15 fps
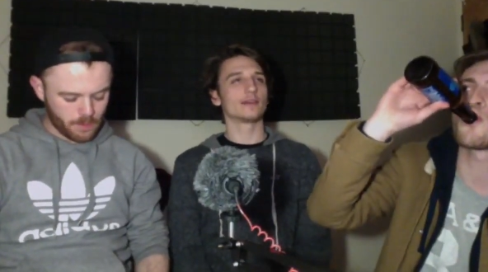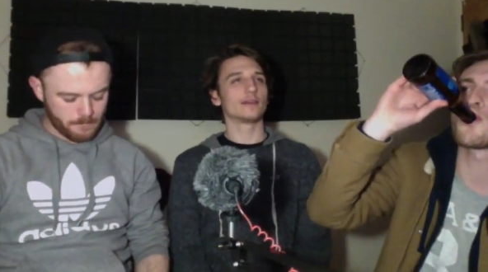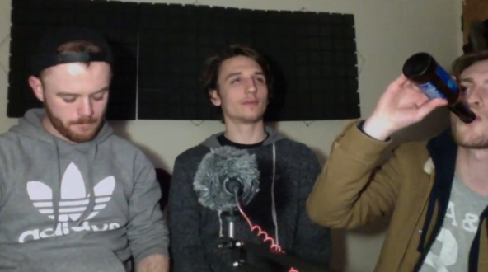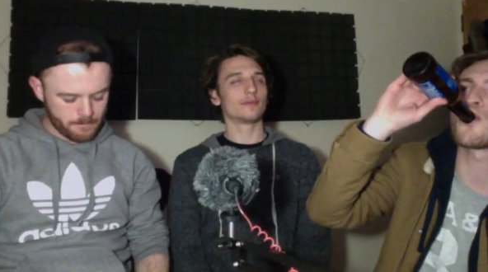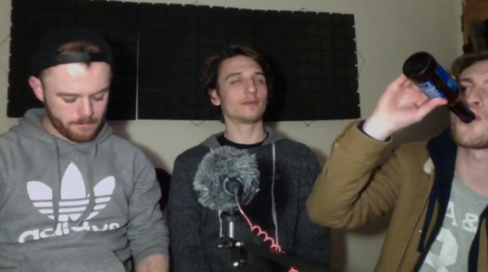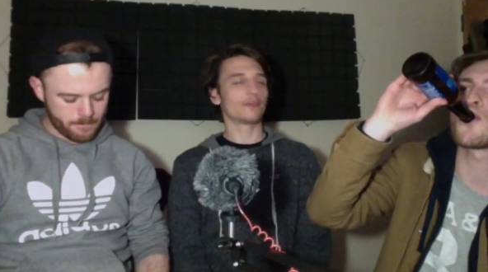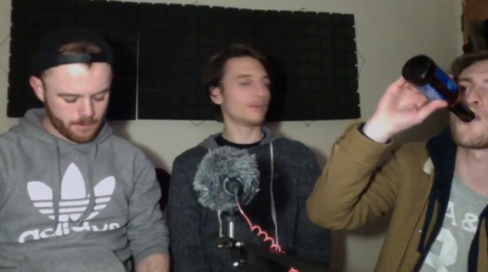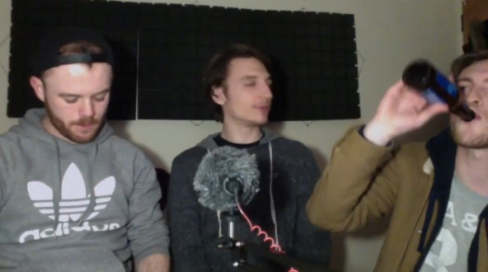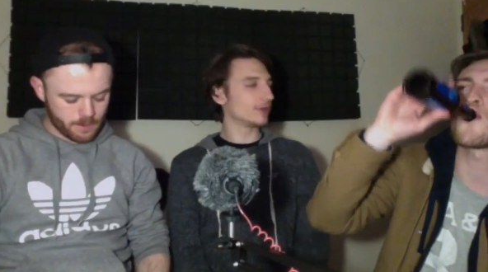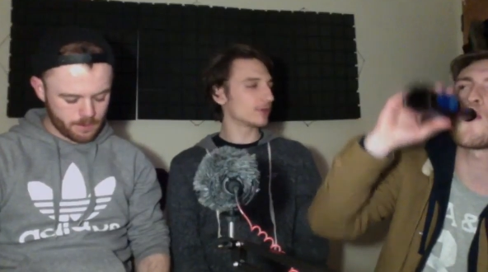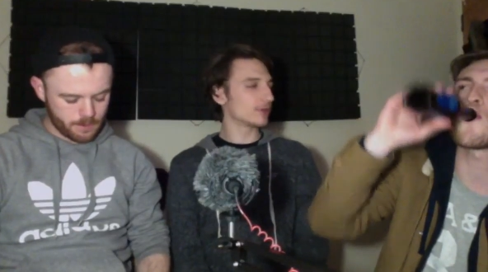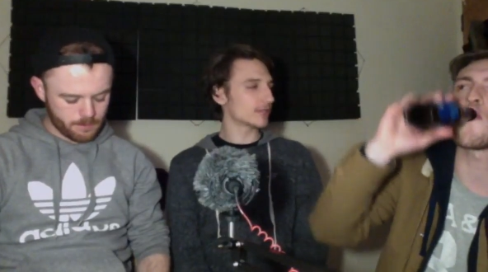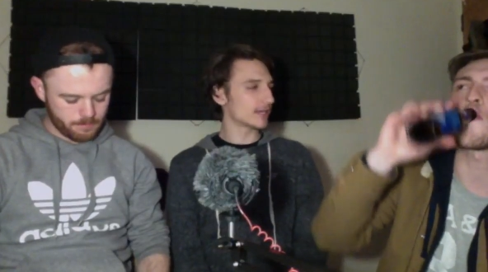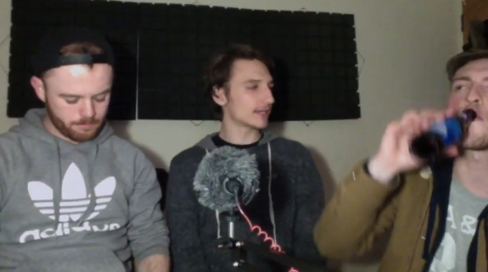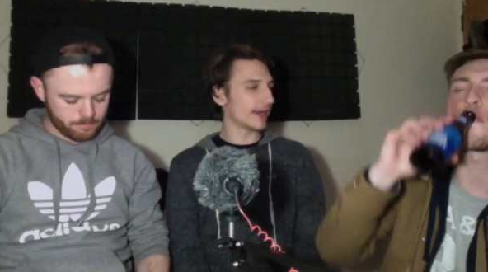Speaker 1: my family all
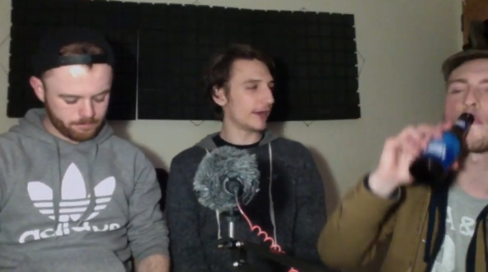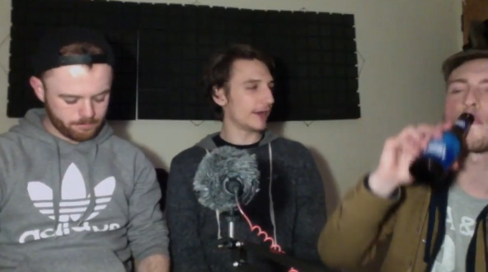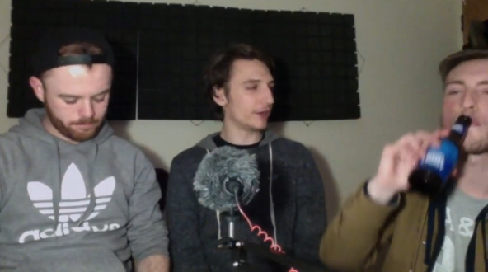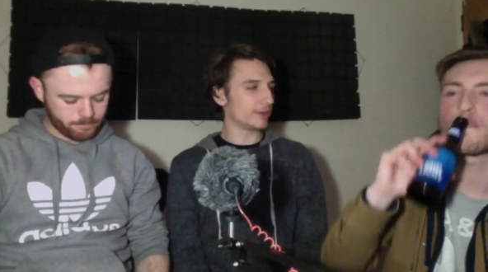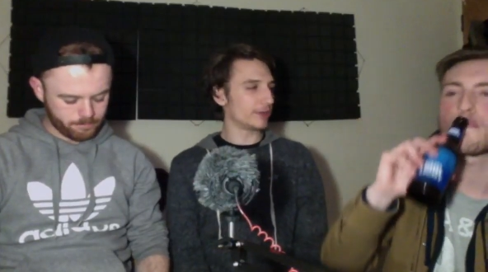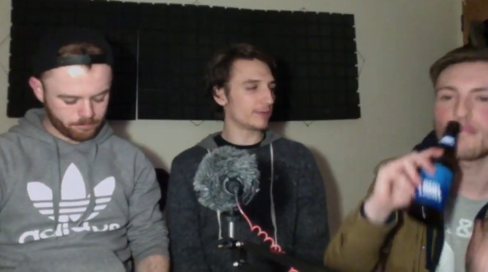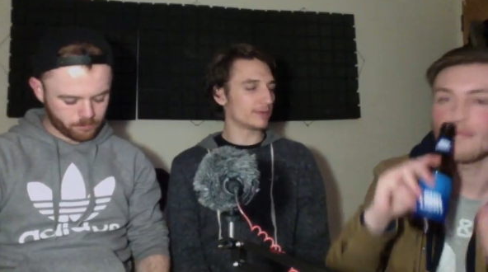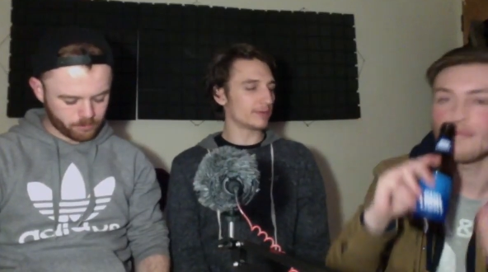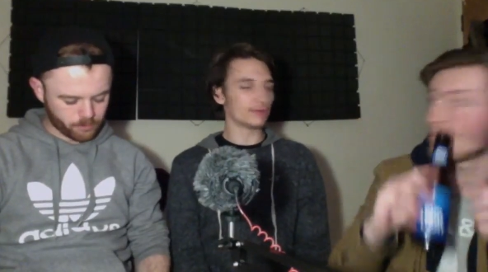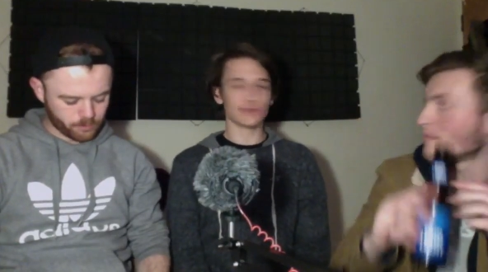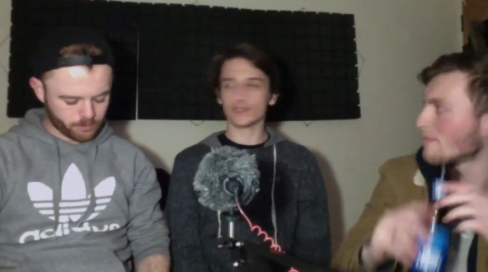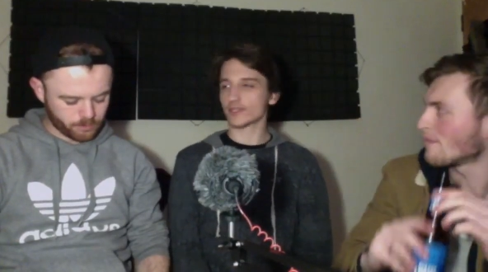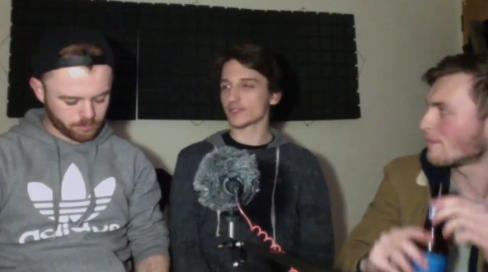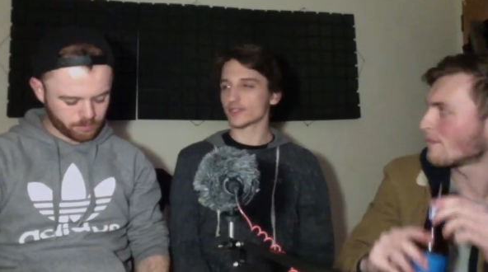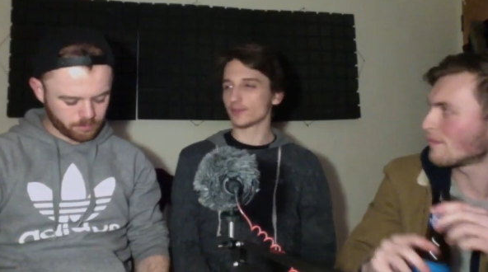sat down and my mum and my
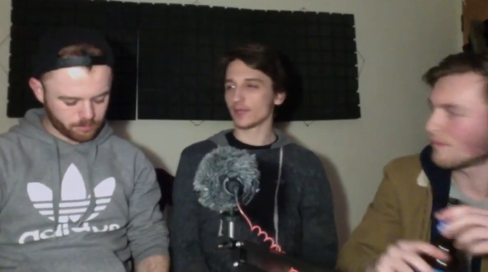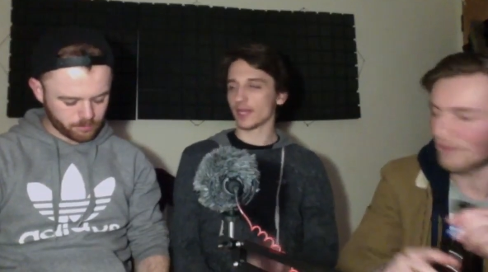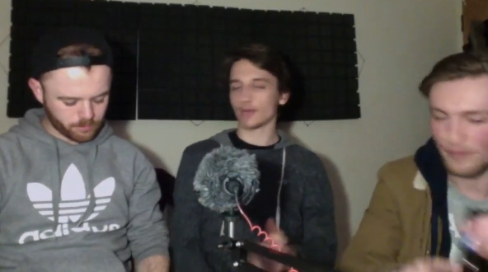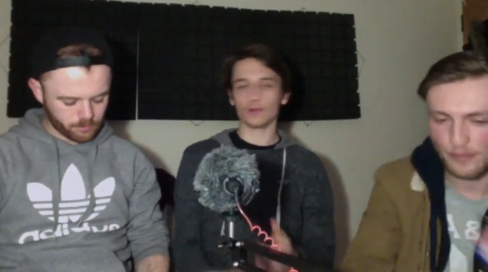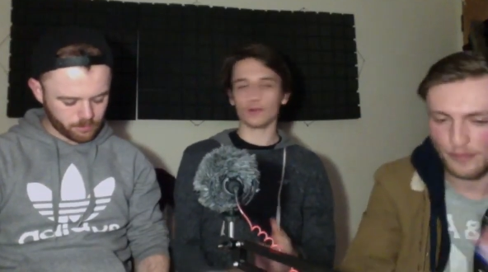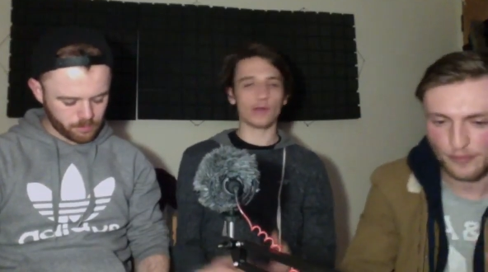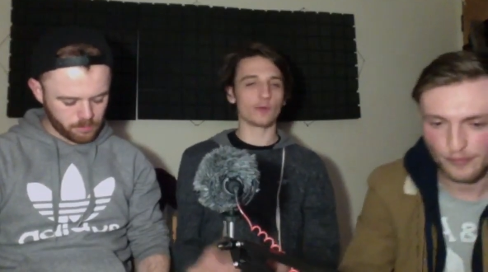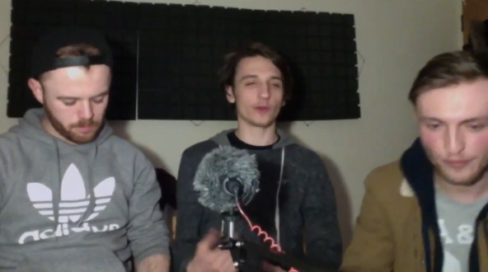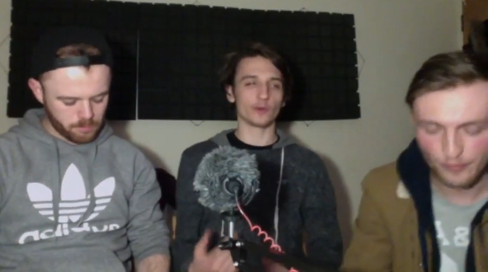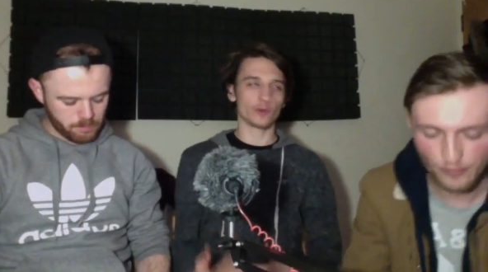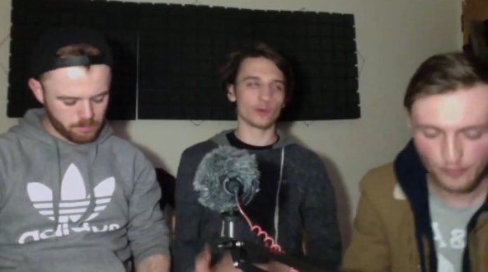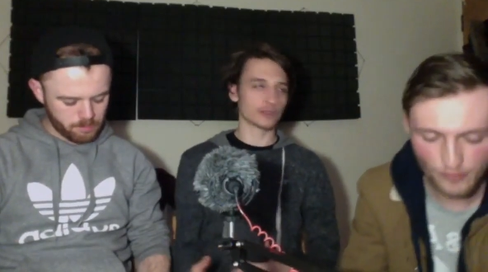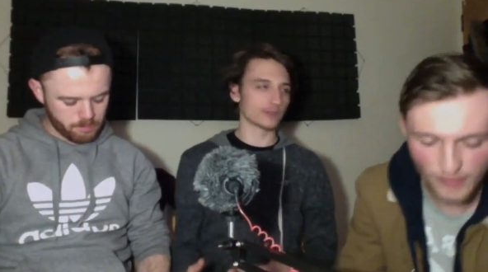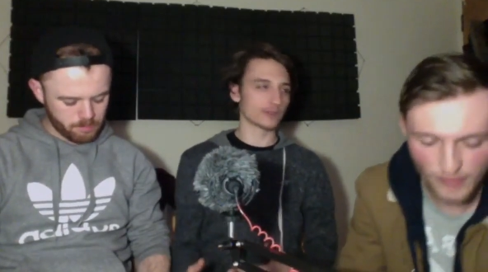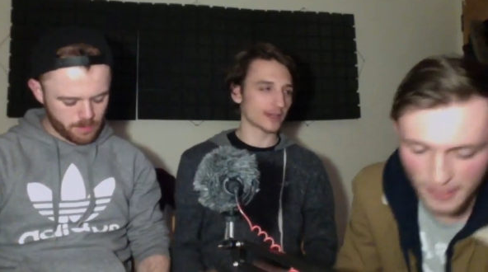sister were like, "Right, we're going to
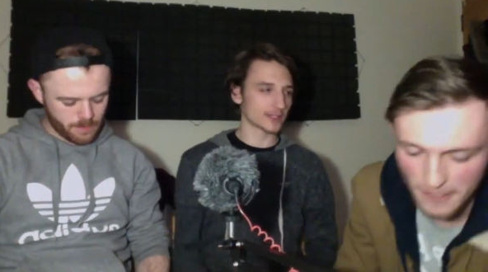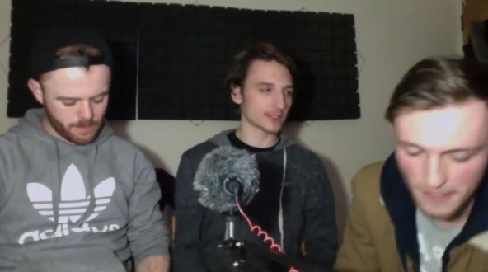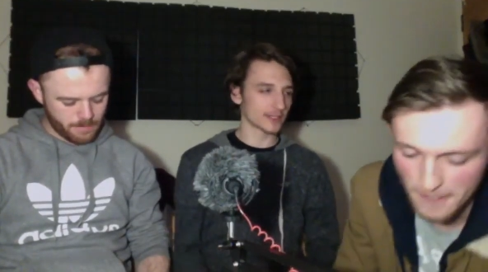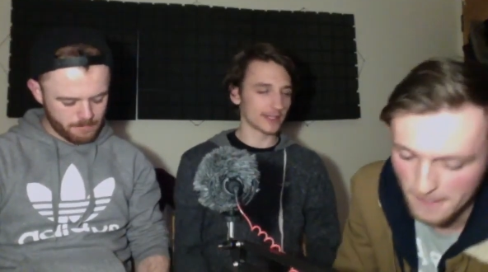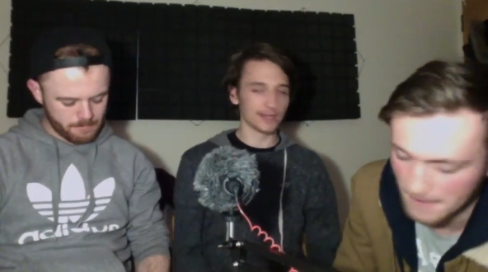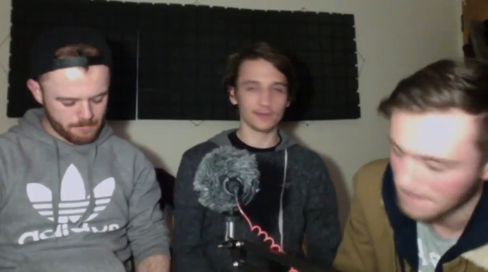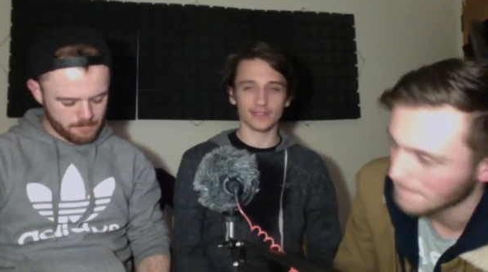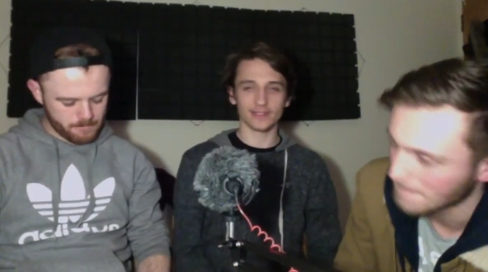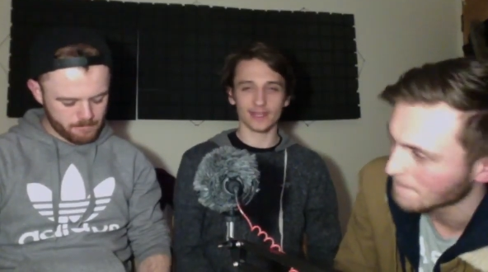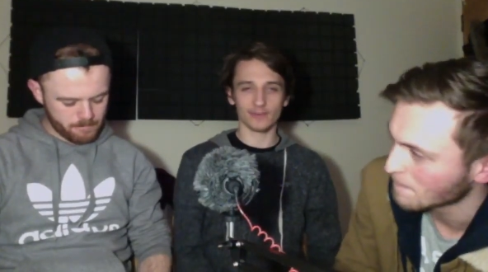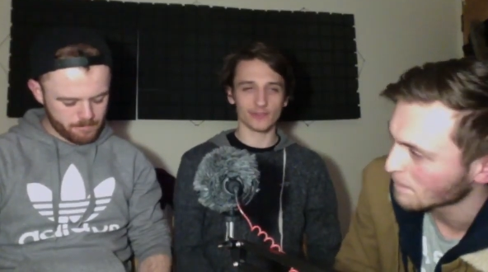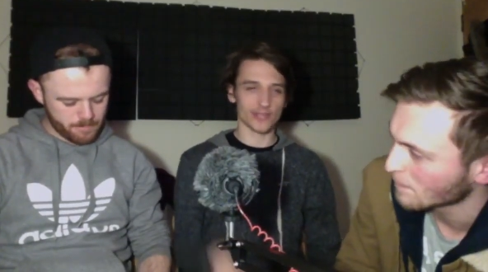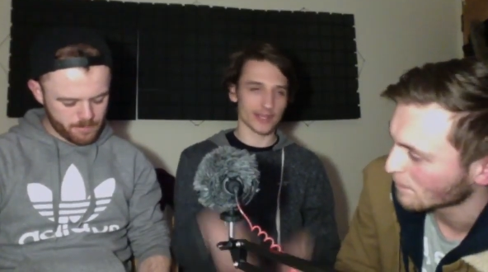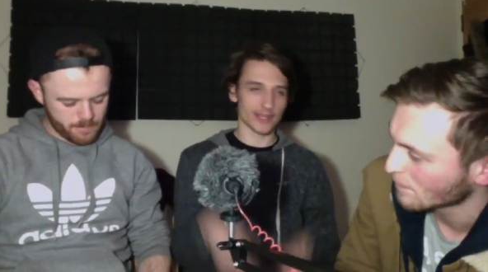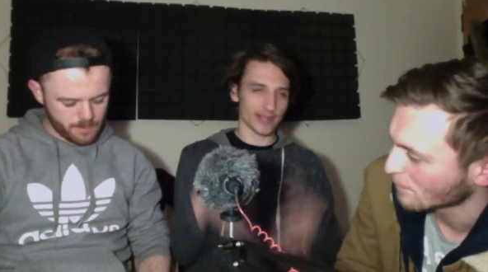watch Love Actually," and my dad
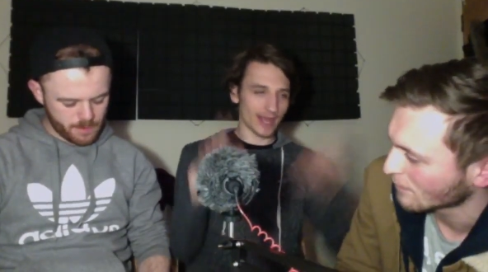was like,